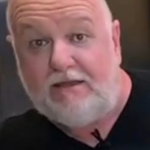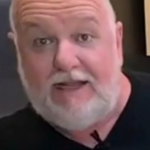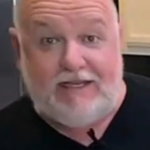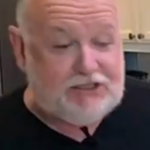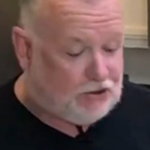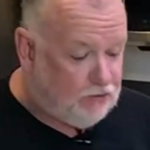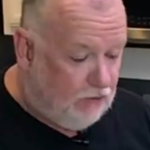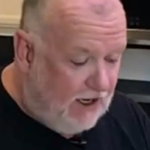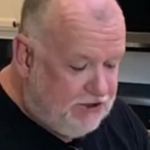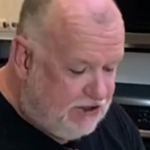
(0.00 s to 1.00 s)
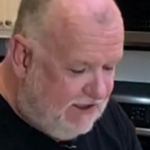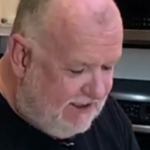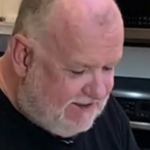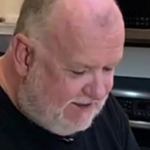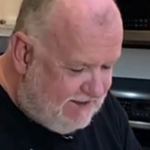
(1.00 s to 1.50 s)
let's crush
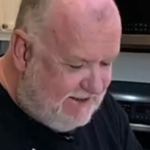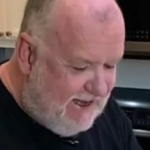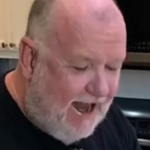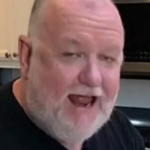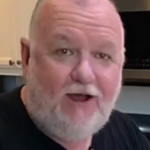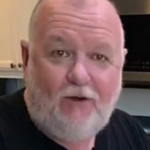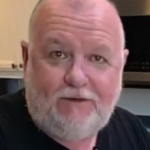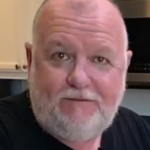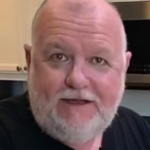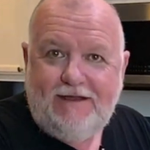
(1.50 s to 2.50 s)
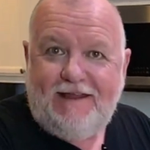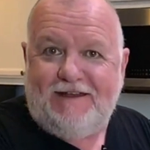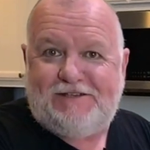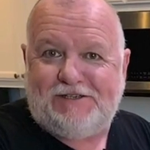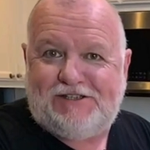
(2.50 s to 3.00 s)
this down
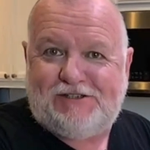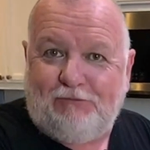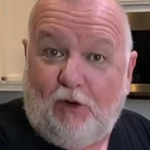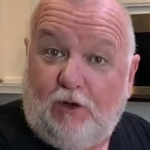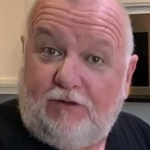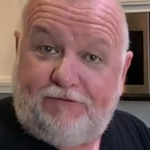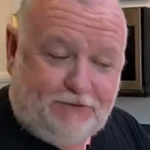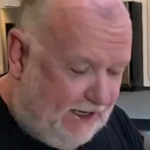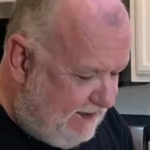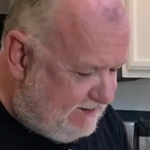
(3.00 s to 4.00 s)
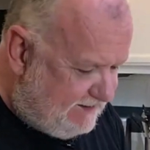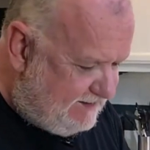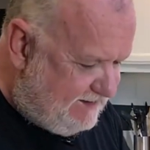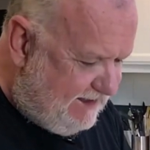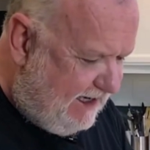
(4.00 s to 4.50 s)
into small flakes to
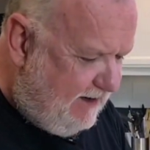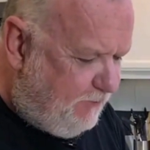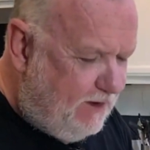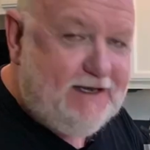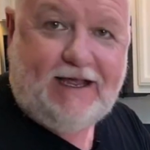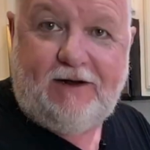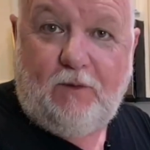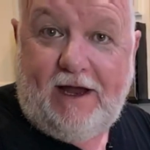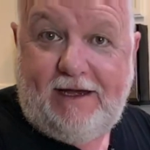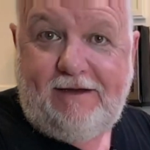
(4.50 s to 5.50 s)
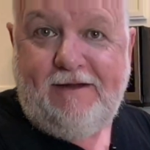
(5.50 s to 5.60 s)
see if we can get away